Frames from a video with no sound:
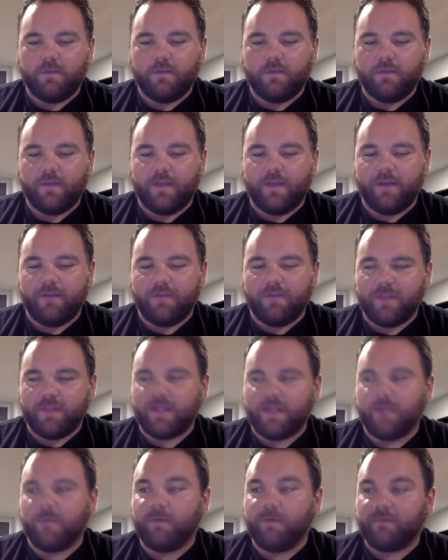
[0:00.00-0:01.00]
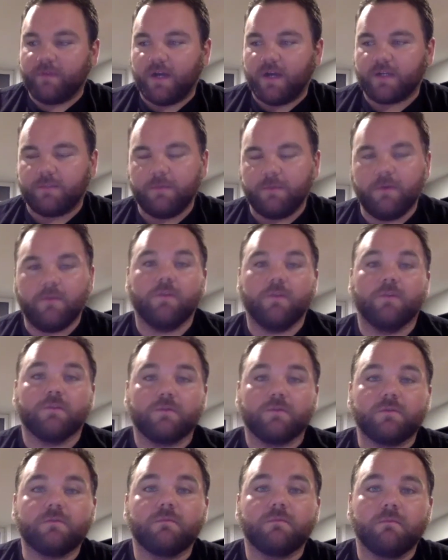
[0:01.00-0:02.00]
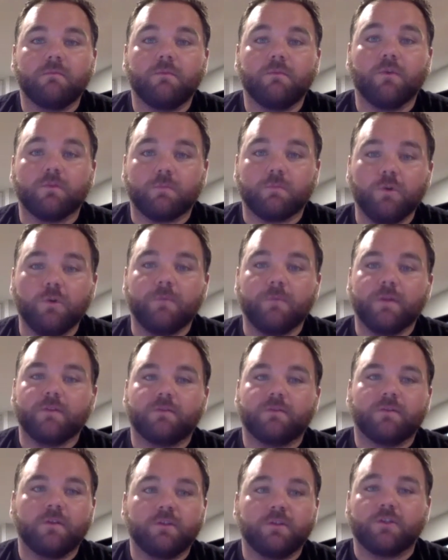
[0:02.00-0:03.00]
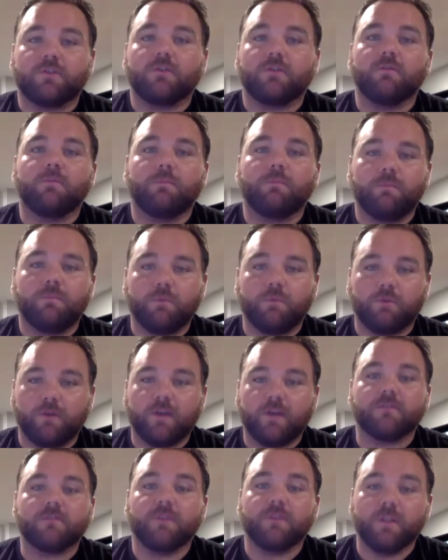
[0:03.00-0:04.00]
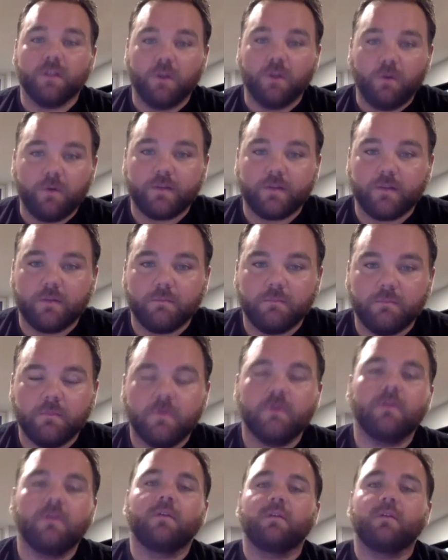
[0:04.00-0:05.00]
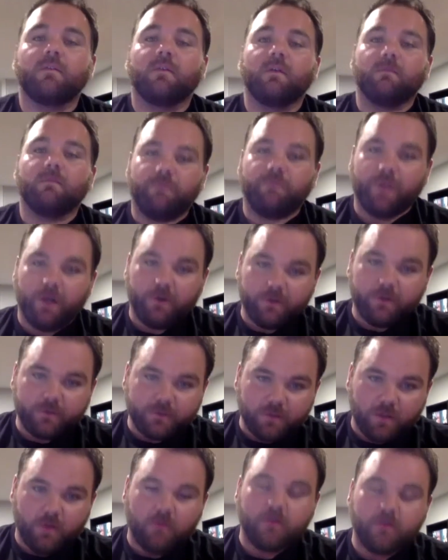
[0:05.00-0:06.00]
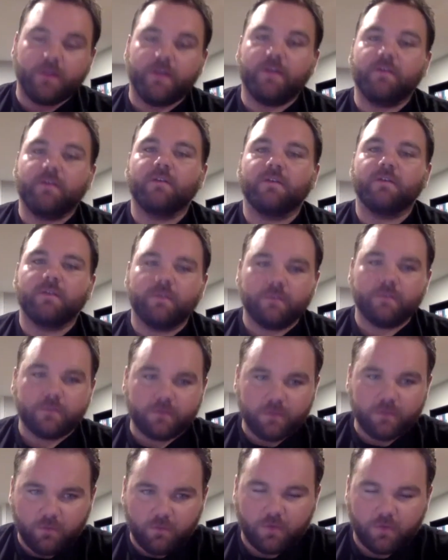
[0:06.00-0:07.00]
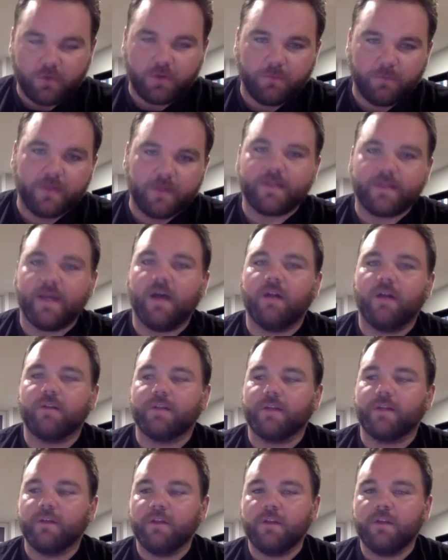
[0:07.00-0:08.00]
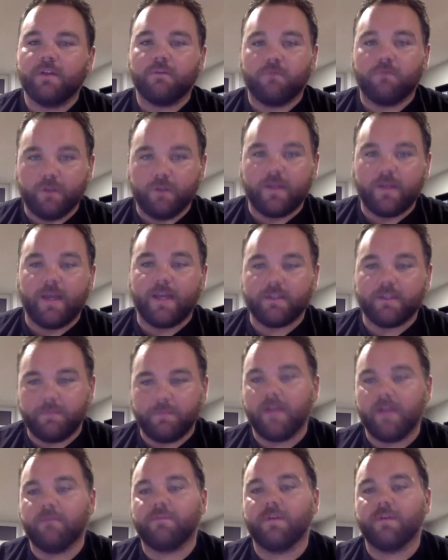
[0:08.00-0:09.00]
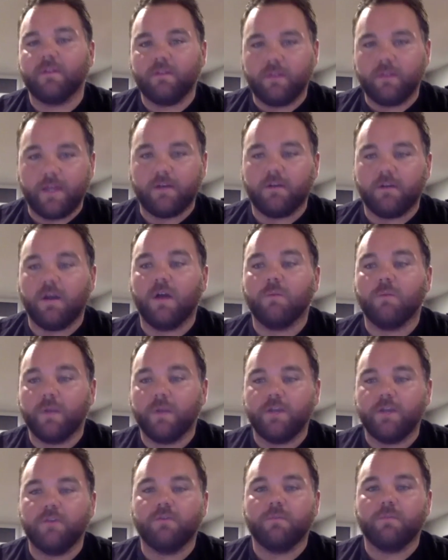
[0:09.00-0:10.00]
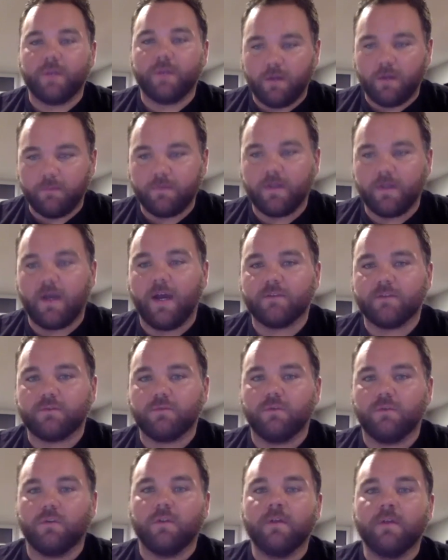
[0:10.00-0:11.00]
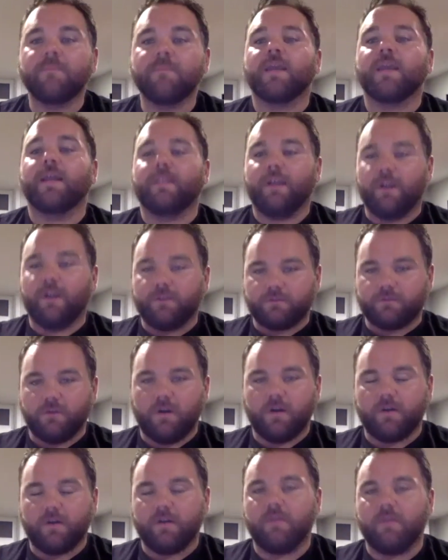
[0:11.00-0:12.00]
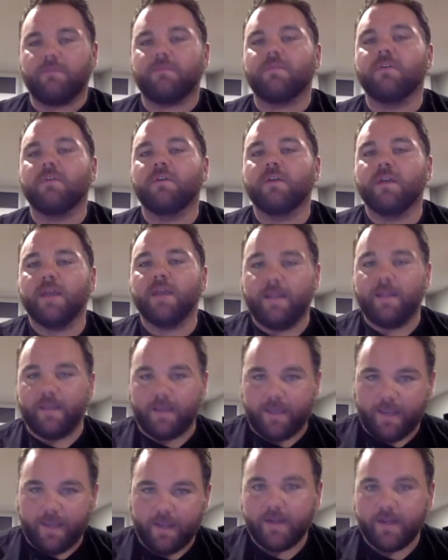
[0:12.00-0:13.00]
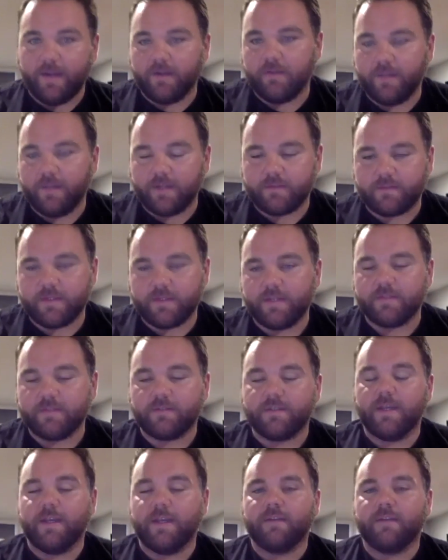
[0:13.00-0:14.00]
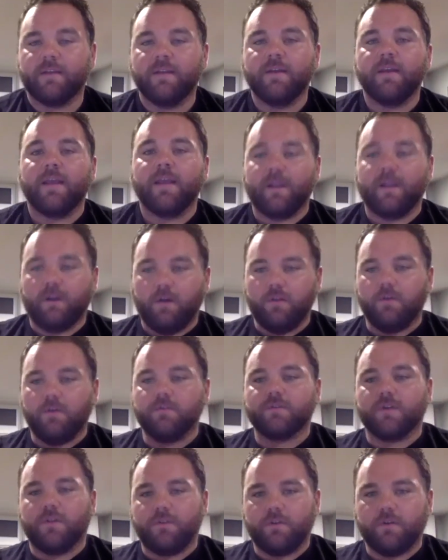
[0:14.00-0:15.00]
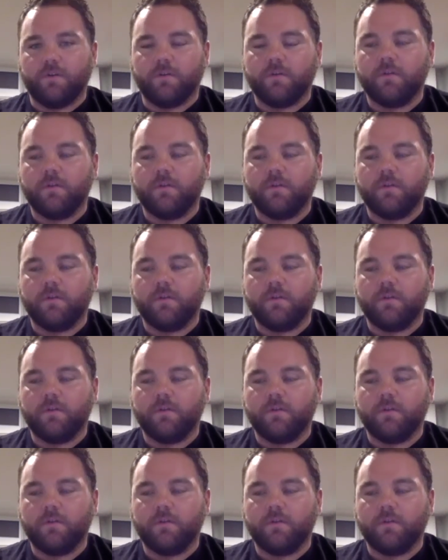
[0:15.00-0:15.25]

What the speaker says: everything that we've talked about in those movements, just progressively loading them very slowly, slow cooker mentality, really has benefit later on when they do become the high school and they are strong enough and they can handle that steady state and all those other